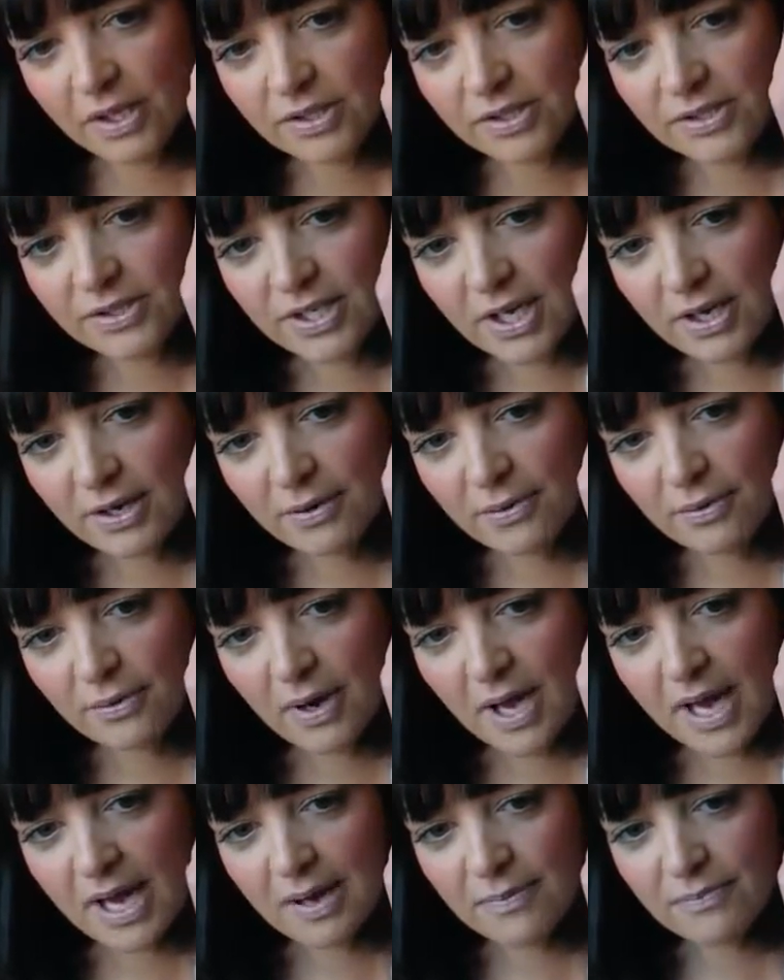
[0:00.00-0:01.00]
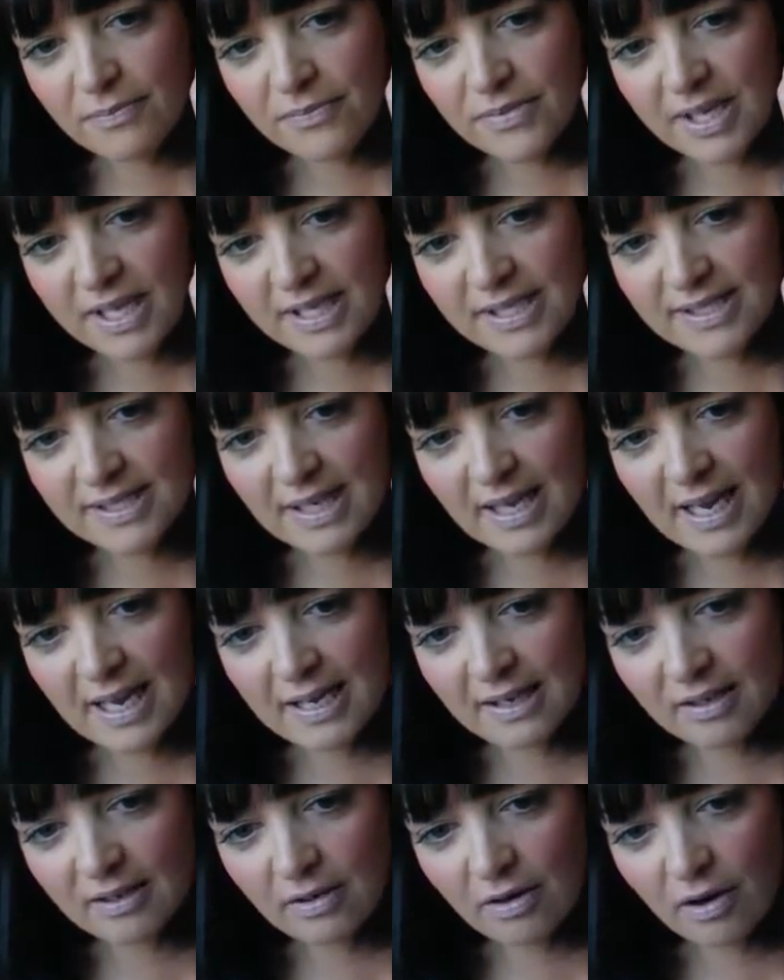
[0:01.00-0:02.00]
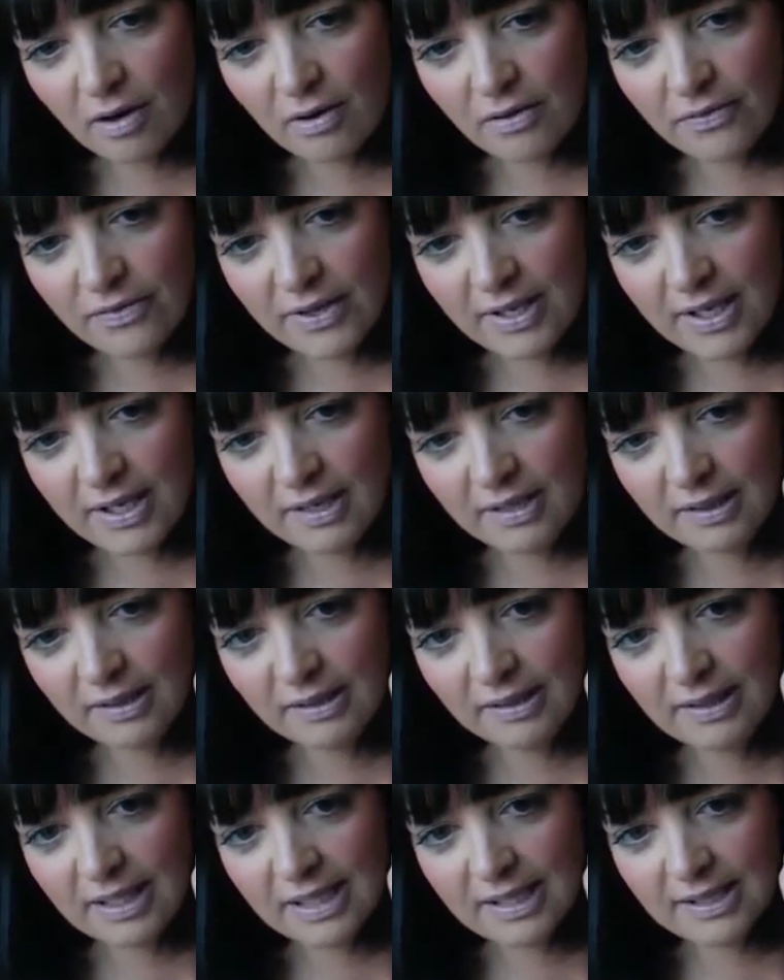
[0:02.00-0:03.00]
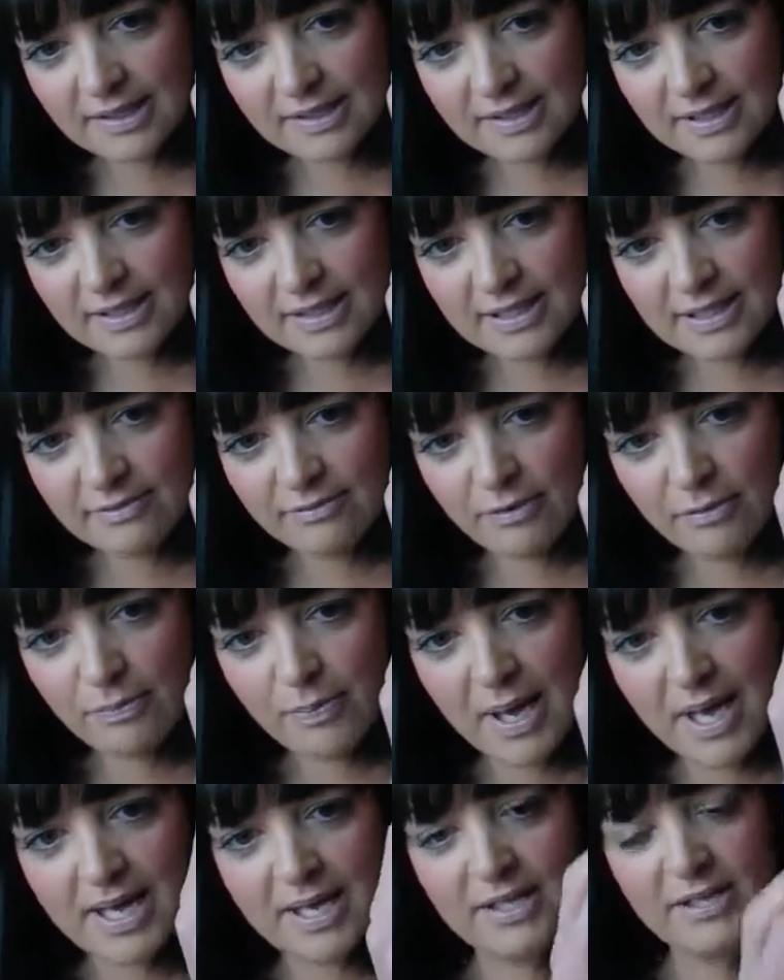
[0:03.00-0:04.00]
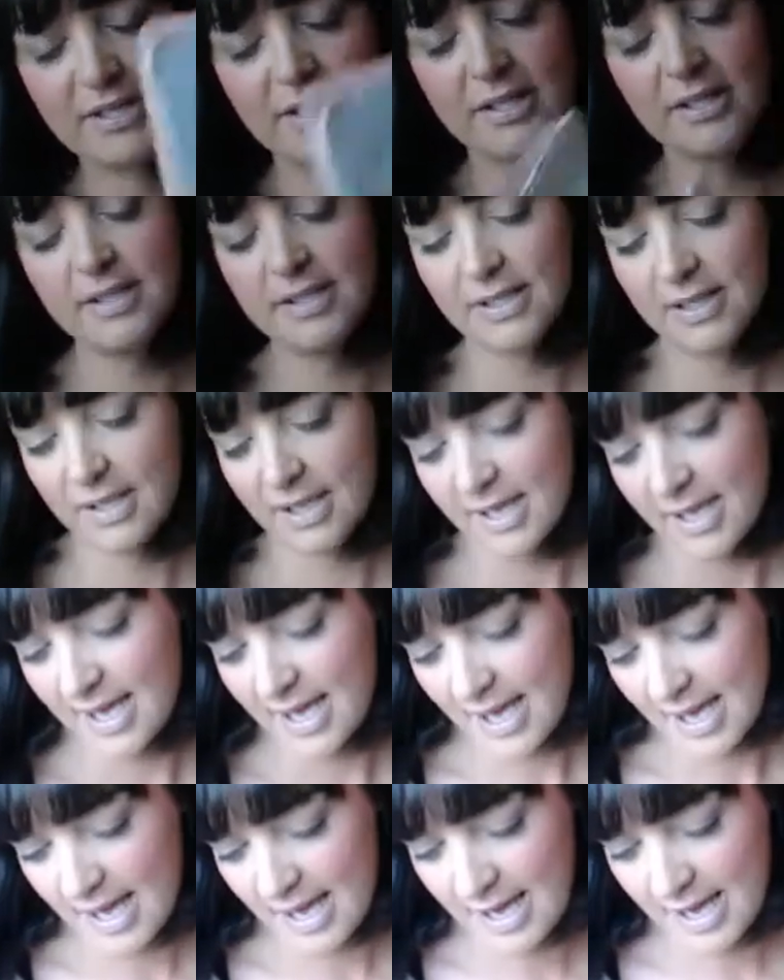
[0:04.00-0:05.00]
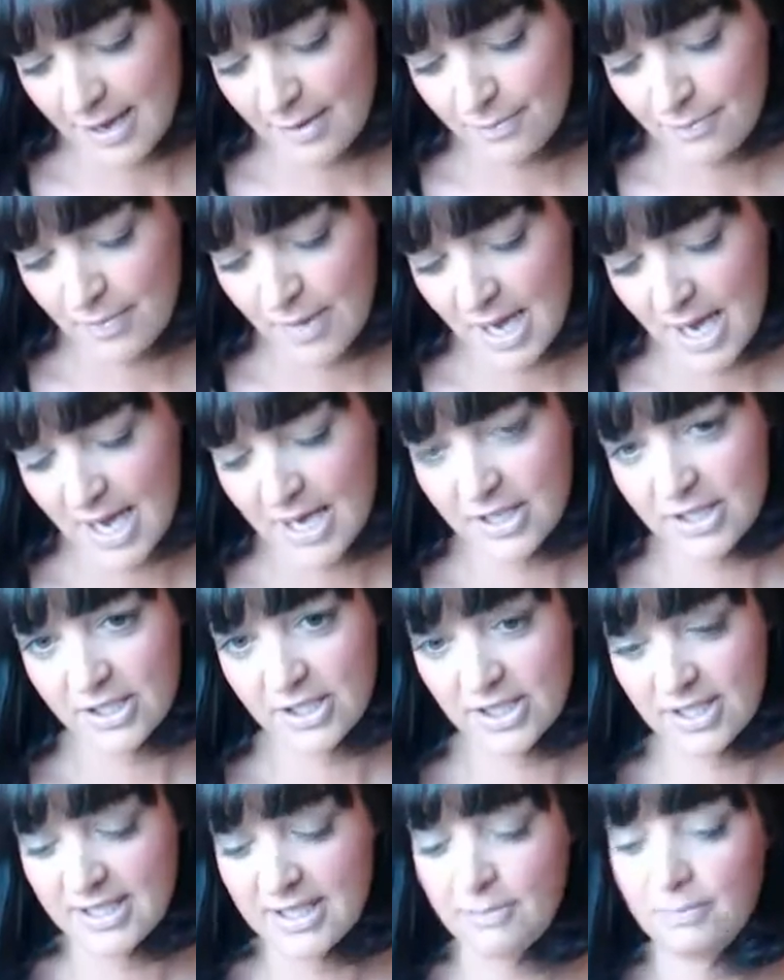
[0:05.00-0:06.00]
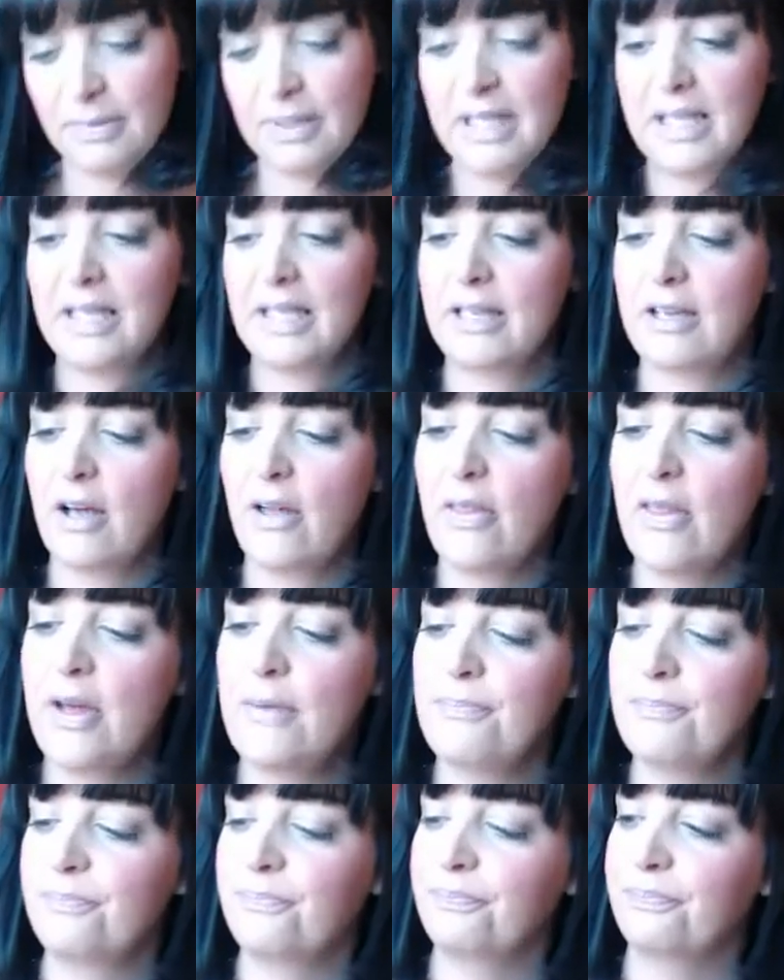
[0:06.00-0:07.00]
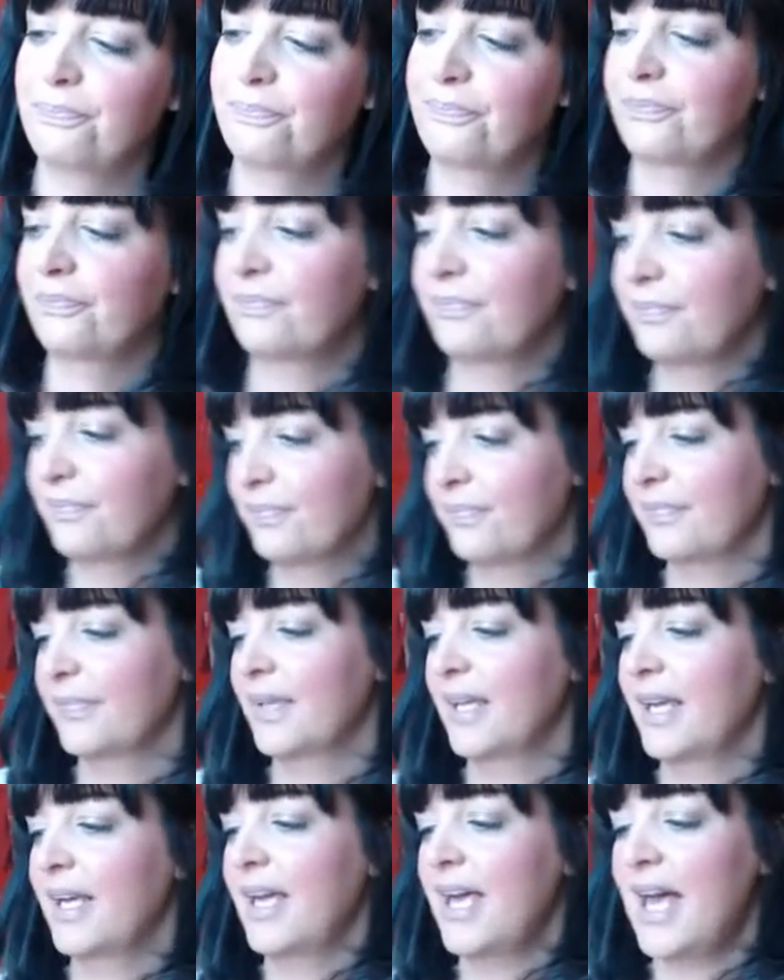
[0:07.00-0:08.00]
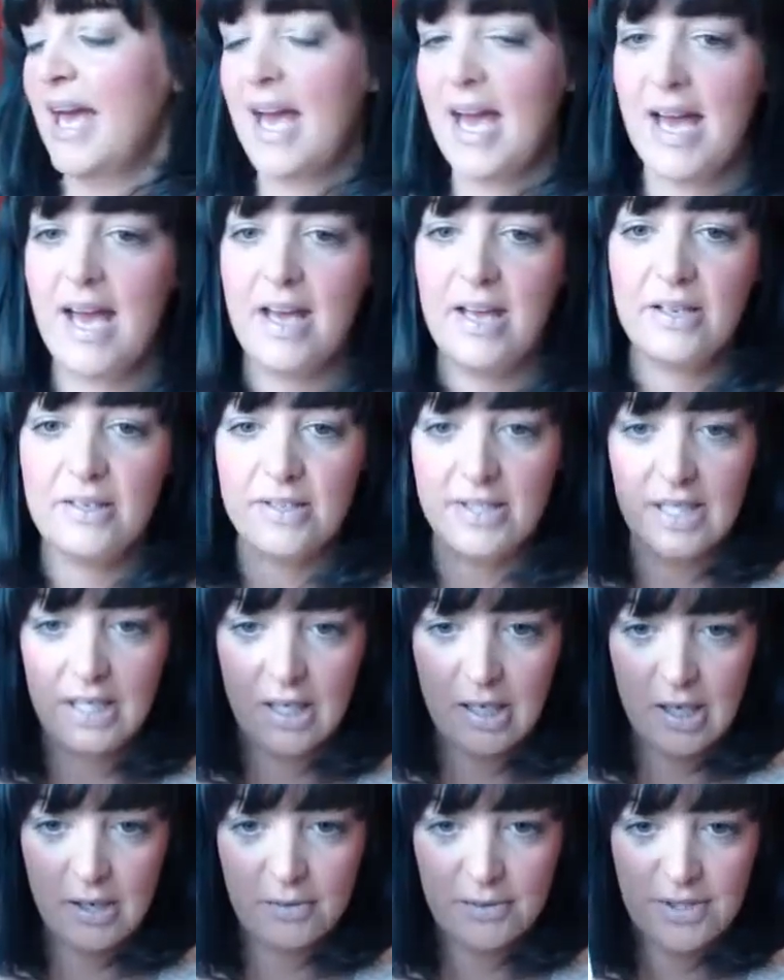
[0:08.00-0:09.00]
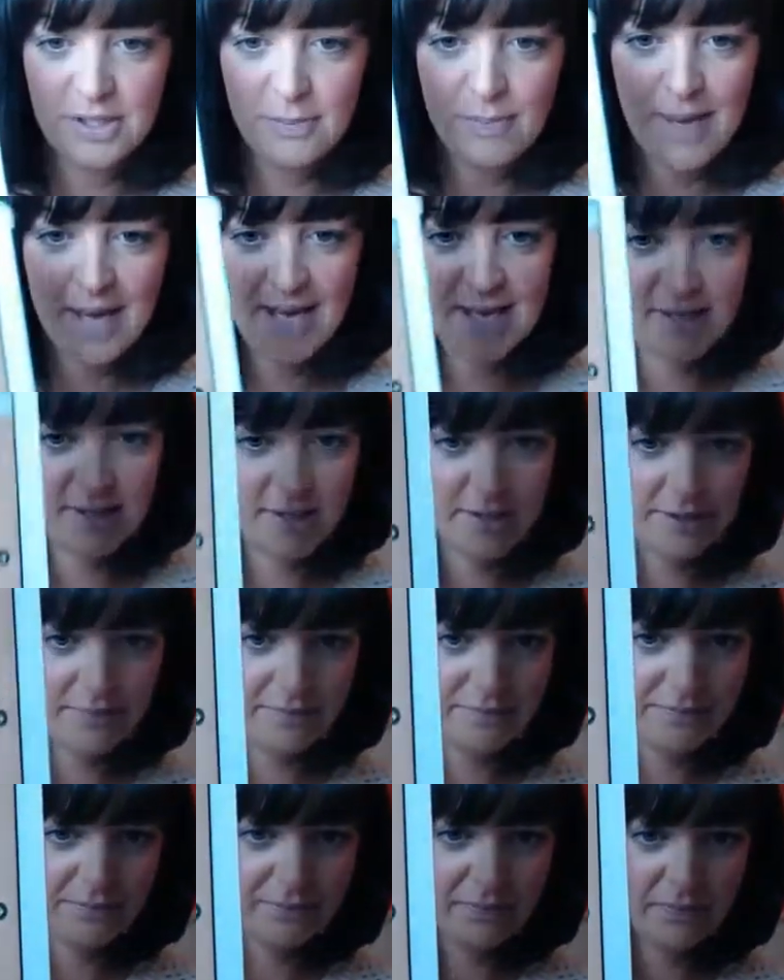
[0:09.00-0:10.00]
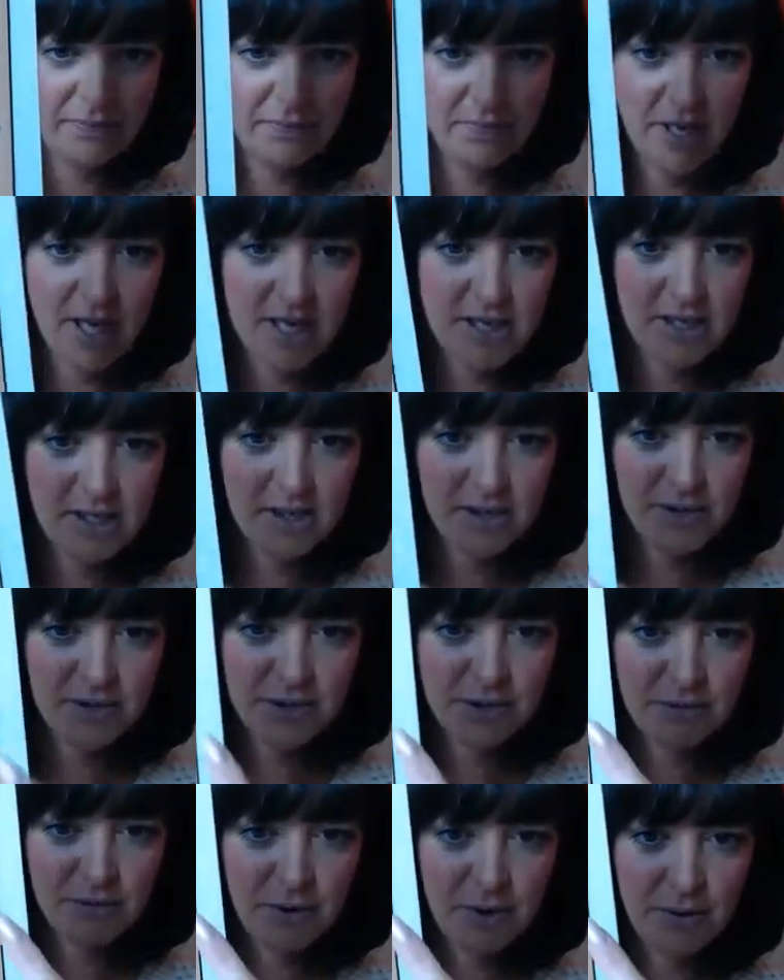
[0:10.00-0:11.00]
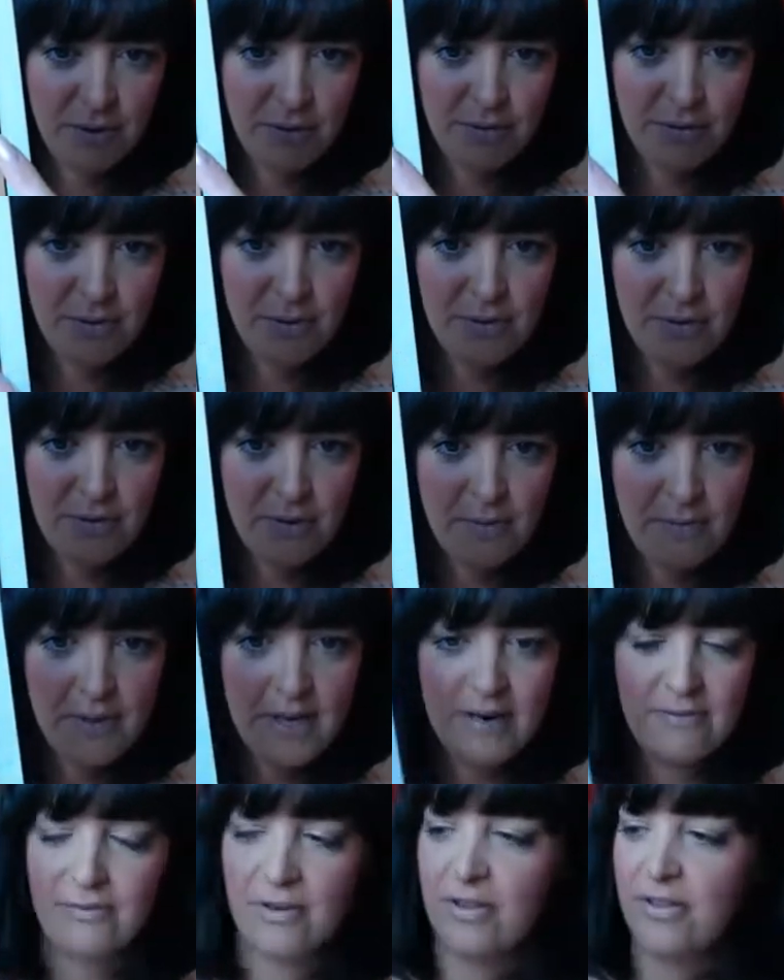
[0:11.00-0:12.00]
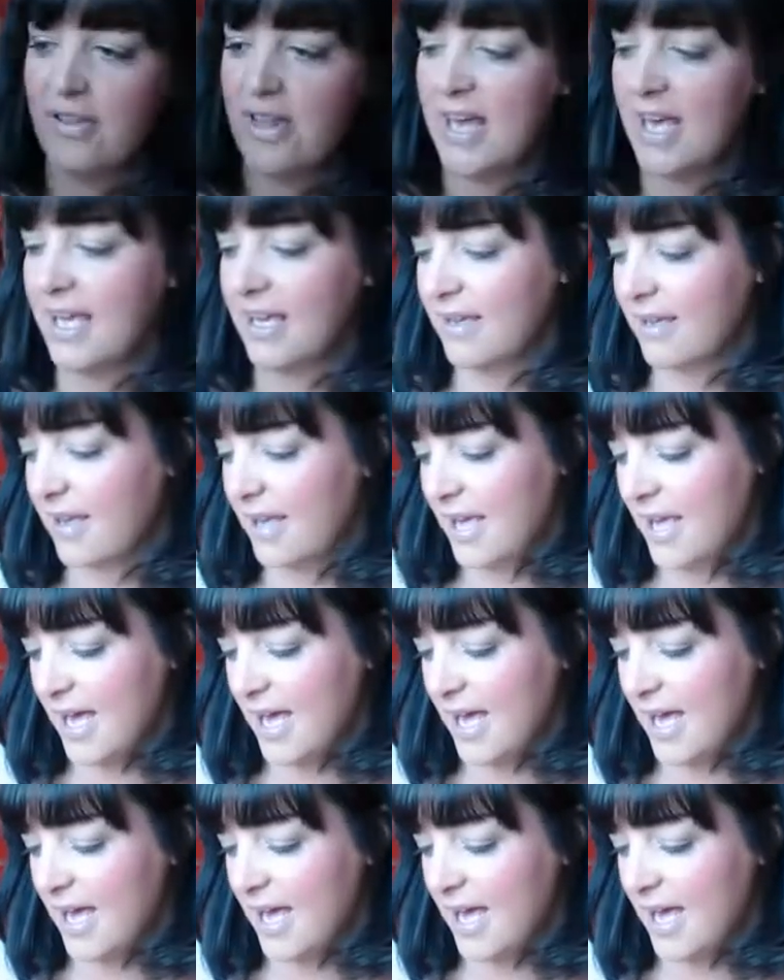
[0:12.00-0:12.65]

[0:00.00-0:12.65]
So these are like all the links to the different pages, and you just simply click on them and it loads the page and you can scroll through them and everything.